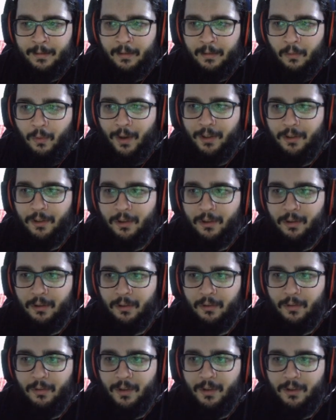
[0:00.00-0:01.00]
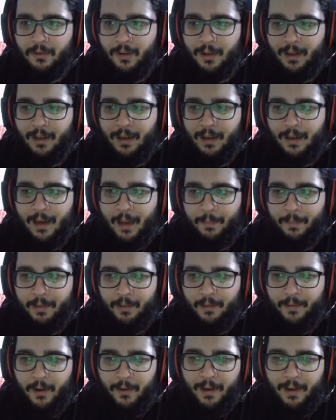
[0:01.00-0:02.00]
What you could do is you could get a couple
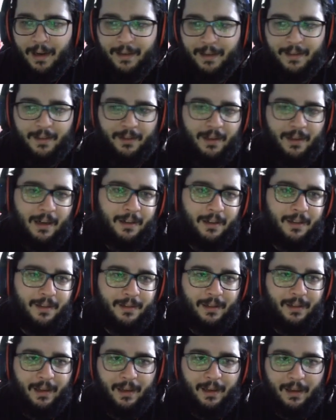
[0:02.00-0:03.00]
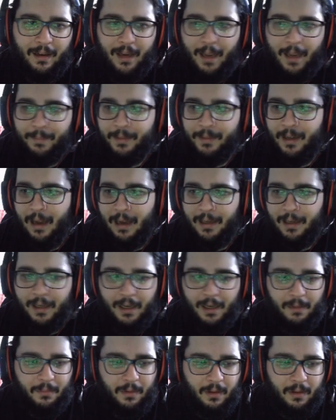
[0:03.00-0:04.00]
of very nice Astartes, like Captain Hakim